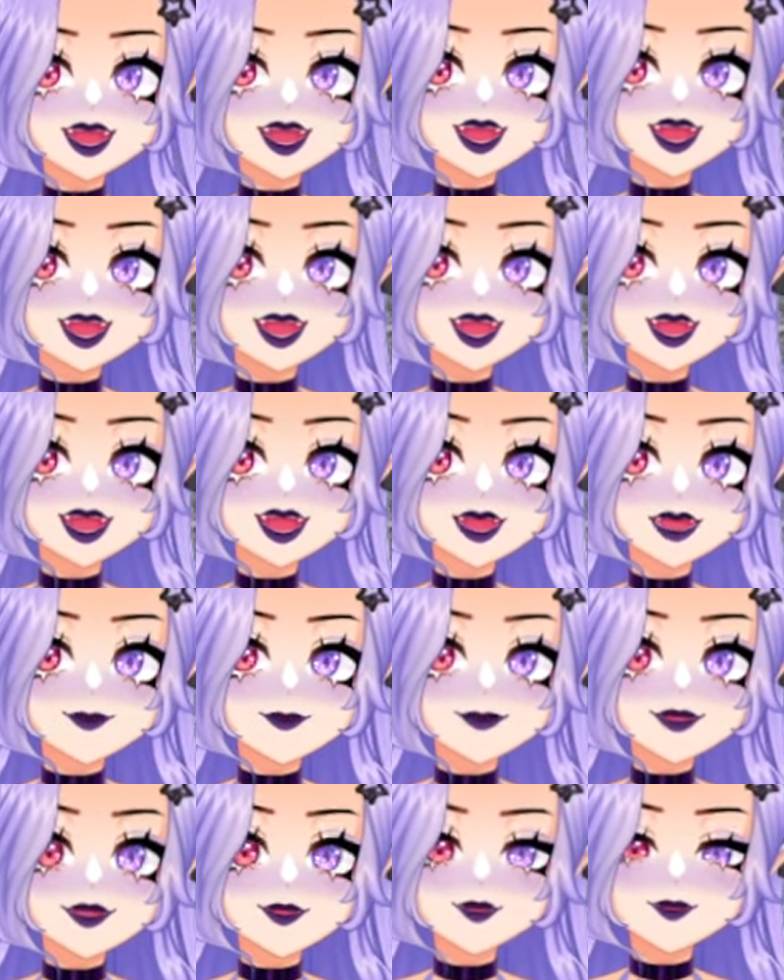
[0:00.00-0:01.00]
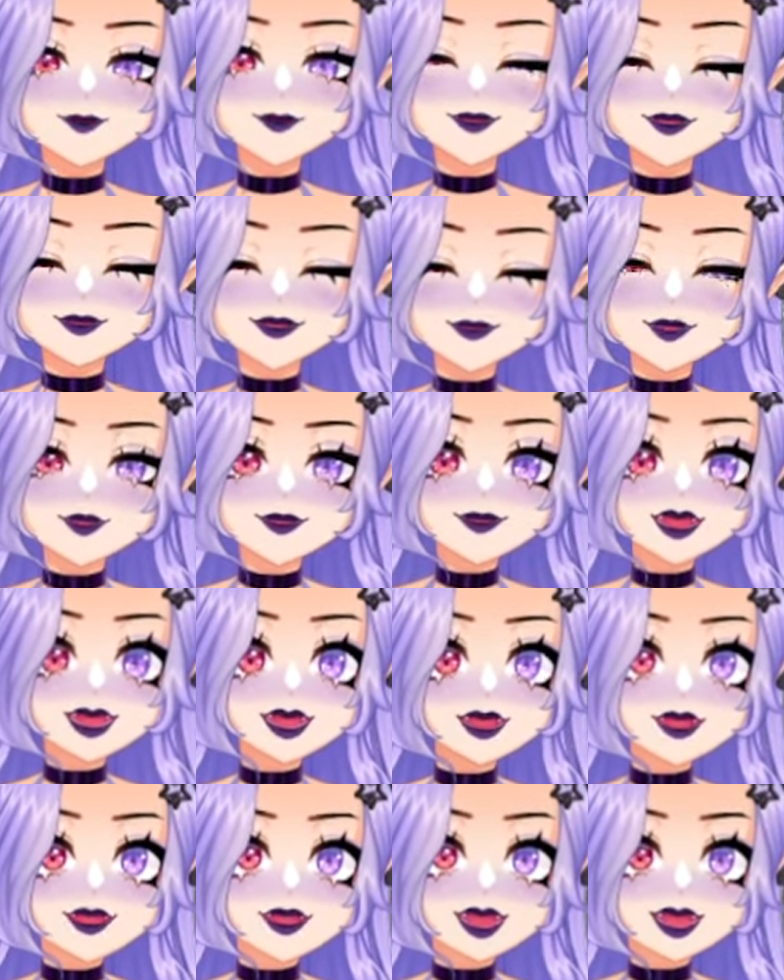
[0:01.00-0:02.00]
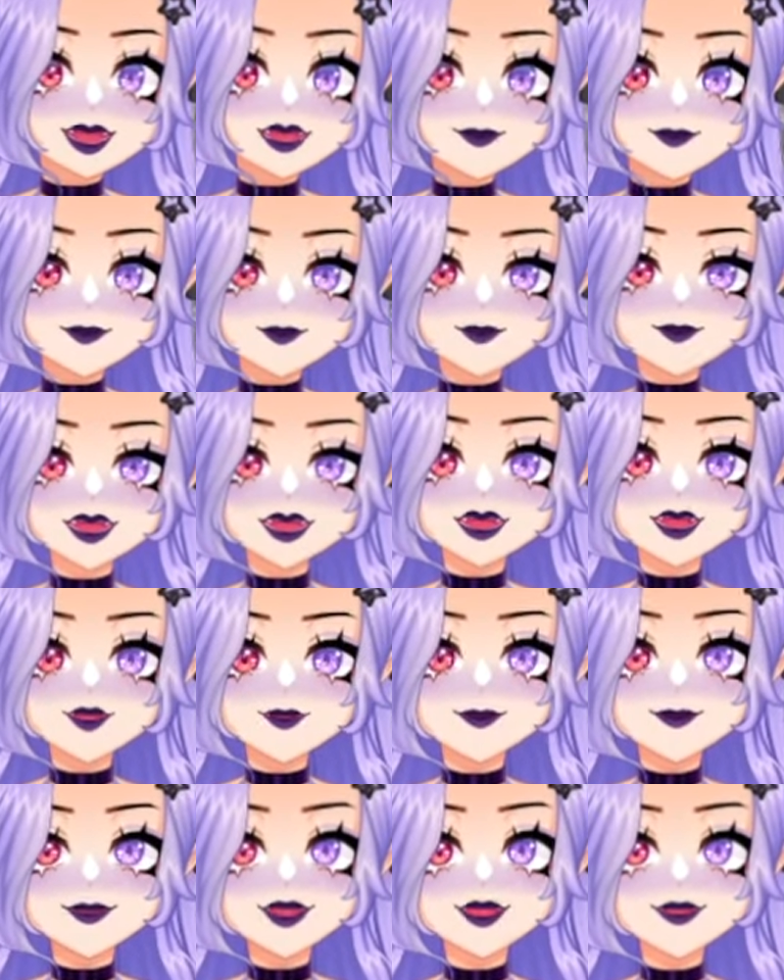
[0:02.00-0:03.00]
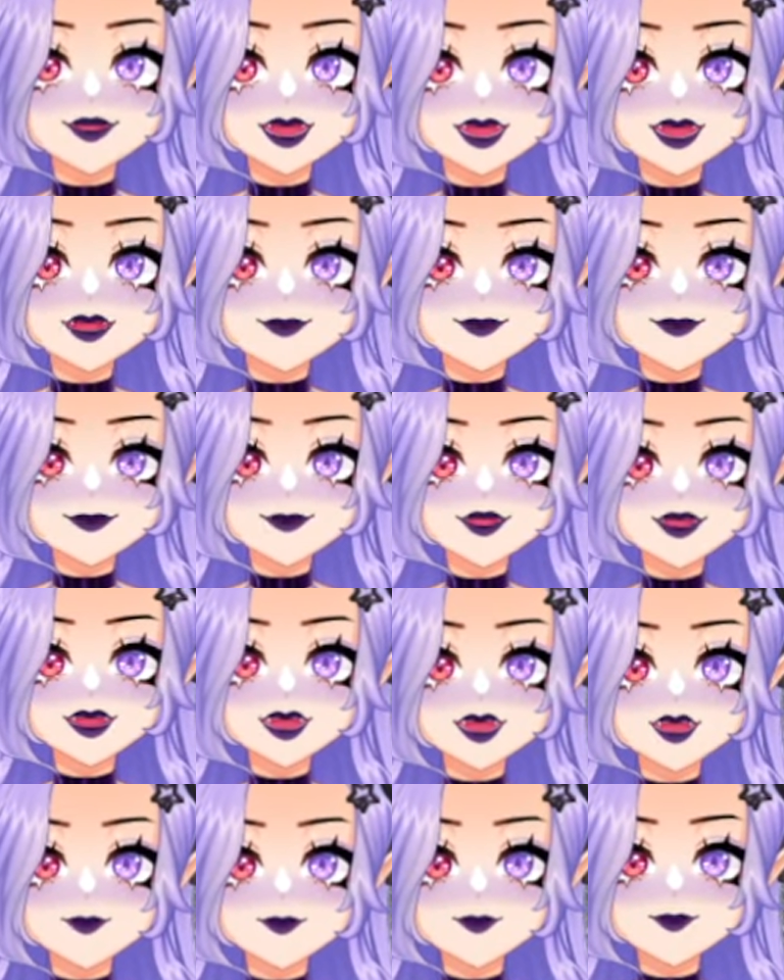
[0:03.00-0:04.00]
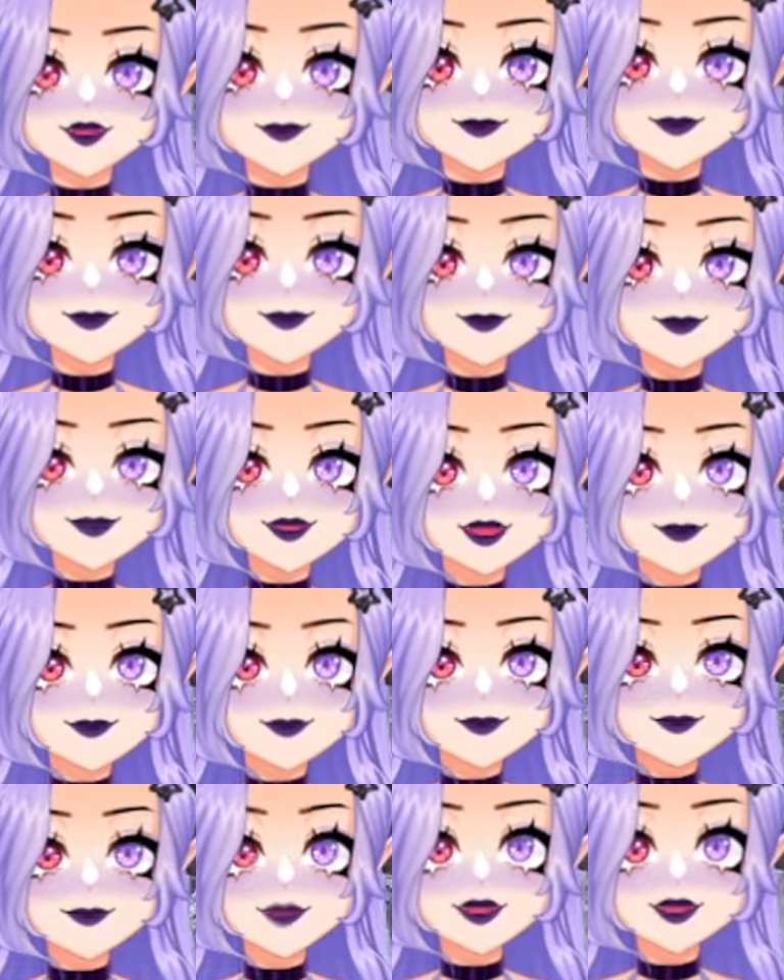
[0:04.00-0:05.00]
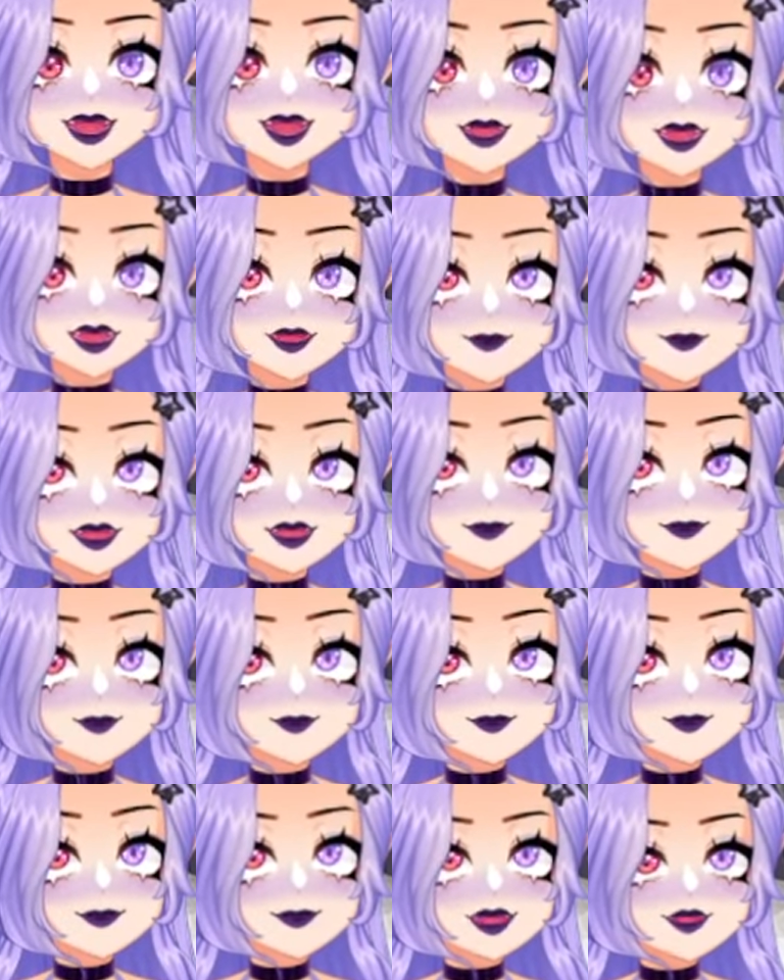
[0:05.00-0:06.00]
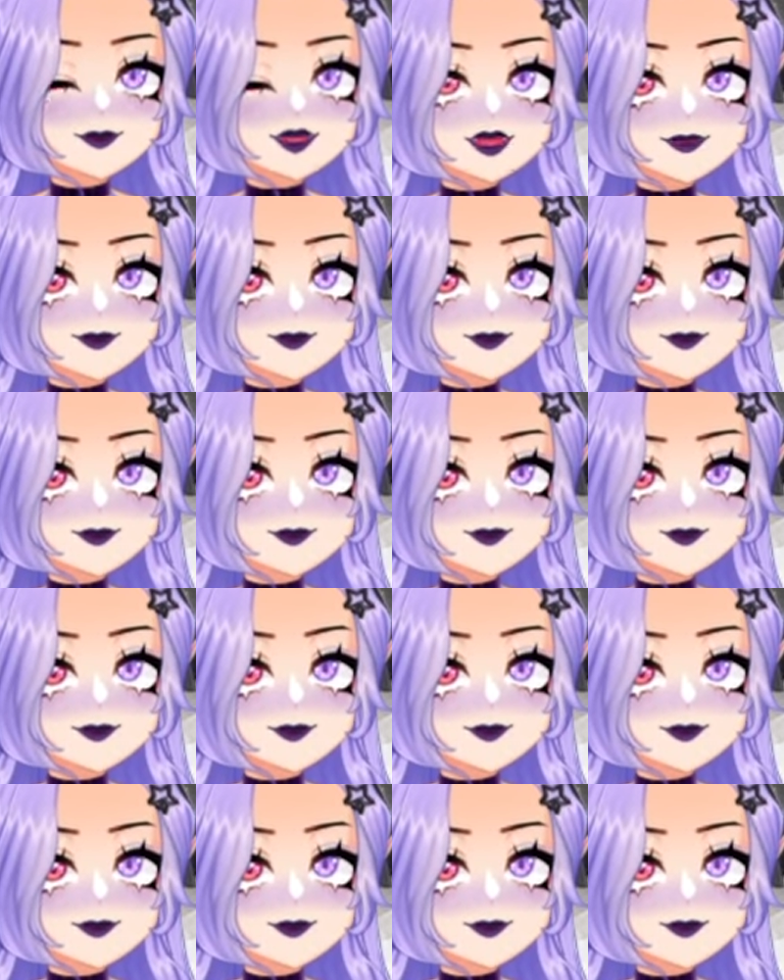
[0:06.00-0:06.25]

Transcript: this one, it's yeah. So we're gonna start off 1 level in Hexblade Warlock, just 1, not 2,